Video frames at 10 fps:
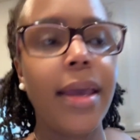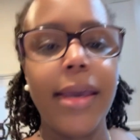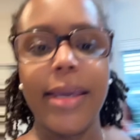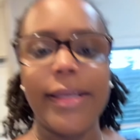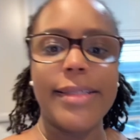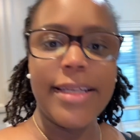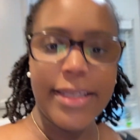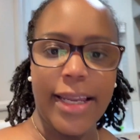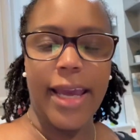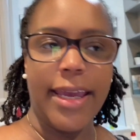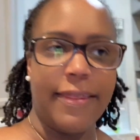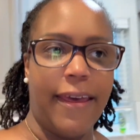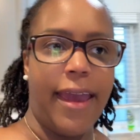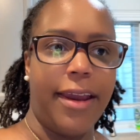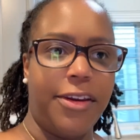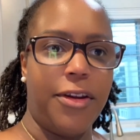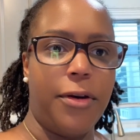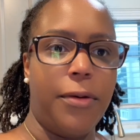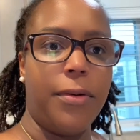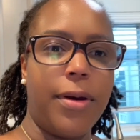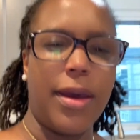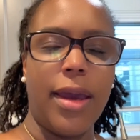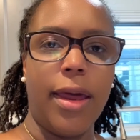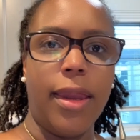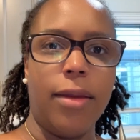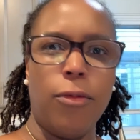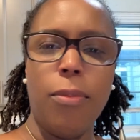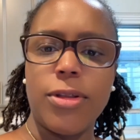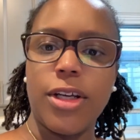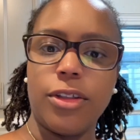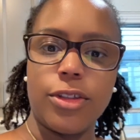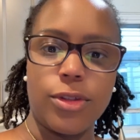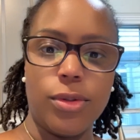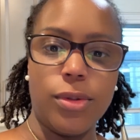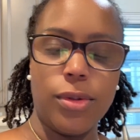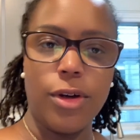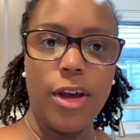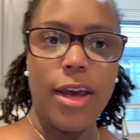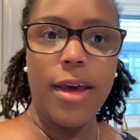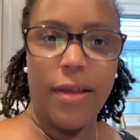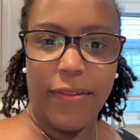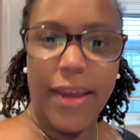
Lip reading: He didn't like that, at one particular school, they